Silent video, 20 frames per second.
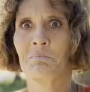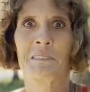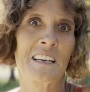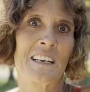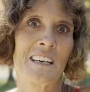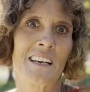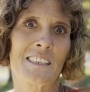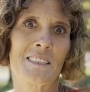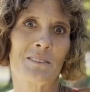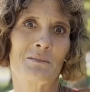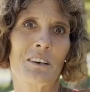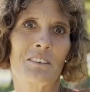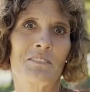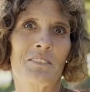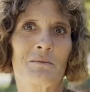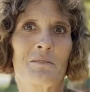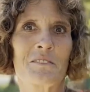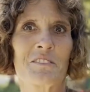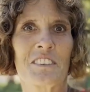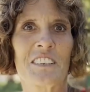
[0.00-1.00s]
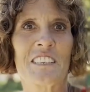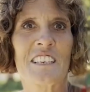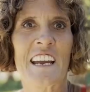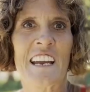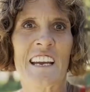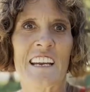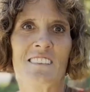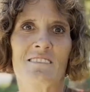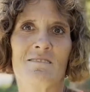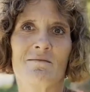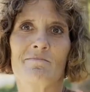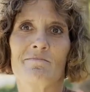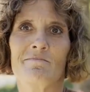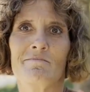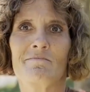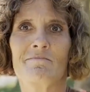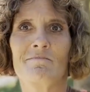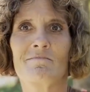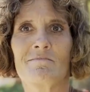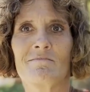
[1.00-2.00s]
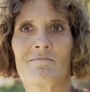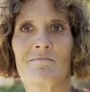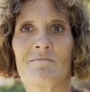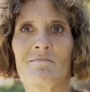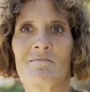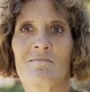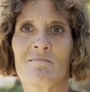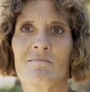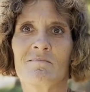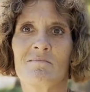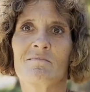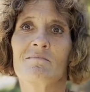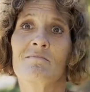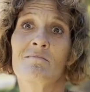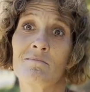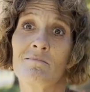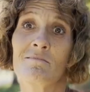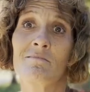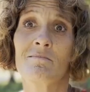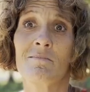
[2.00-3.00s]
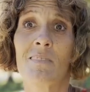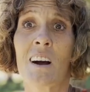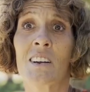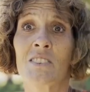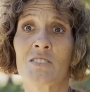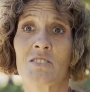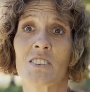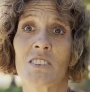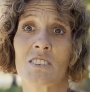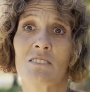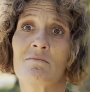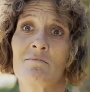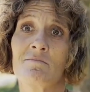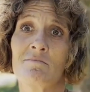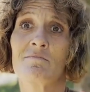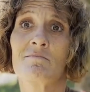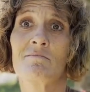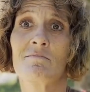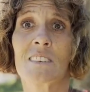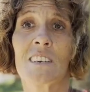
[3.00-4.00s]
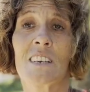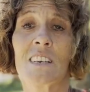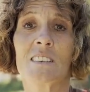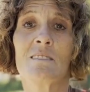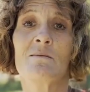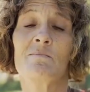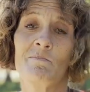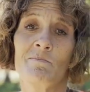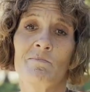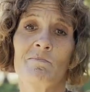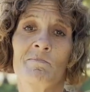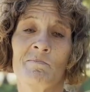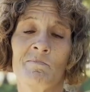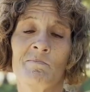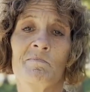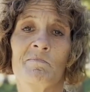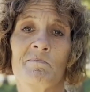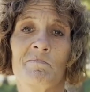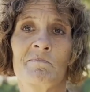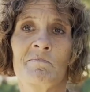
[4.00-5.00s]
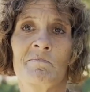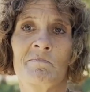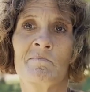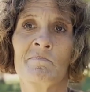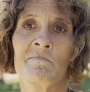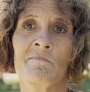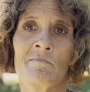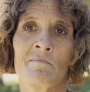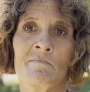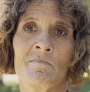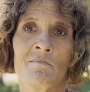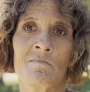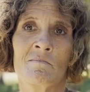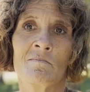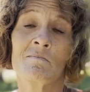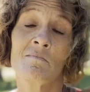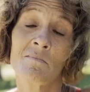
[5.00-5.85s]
Yeah, anywhere from 3 to 8. 3 to 800. 3 to 800 a day?